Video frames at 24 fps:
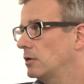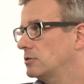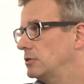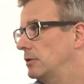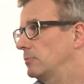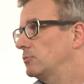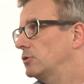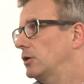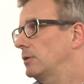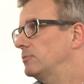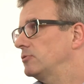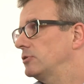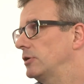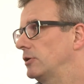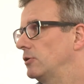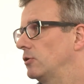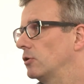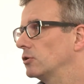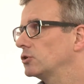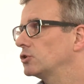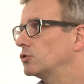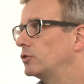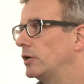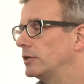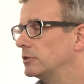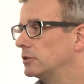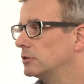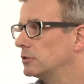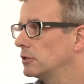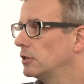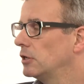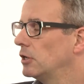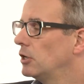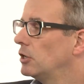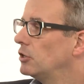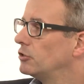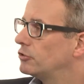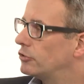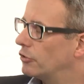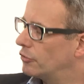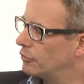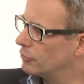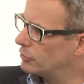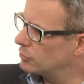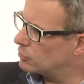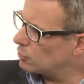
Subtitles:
sometimes they're not shredded. So there is